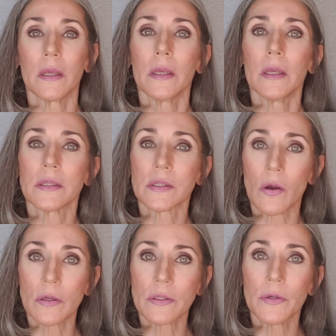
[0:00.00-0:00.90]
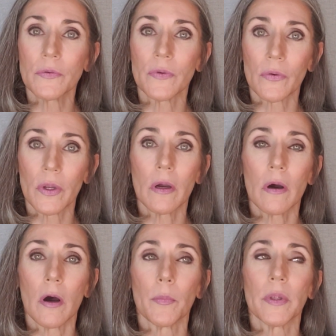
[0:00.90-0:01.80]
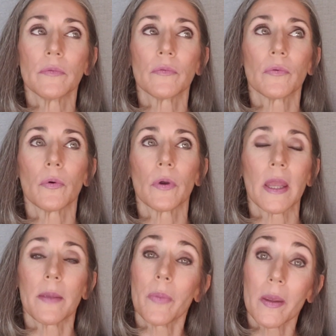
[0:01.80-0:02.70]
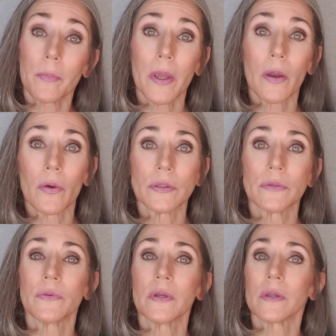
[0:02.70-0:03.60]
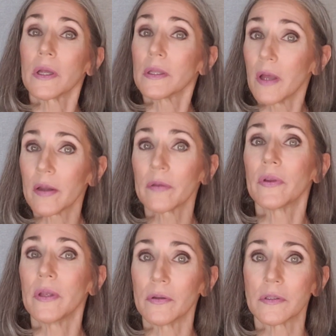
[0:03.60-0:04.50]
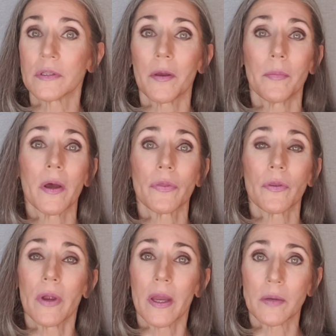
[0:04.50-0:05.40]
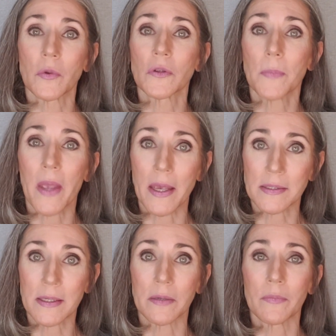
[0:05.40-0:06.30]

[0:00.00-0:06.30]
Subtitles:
It's also very common for a pet parent to feel a lot of guilt about their animal's passing.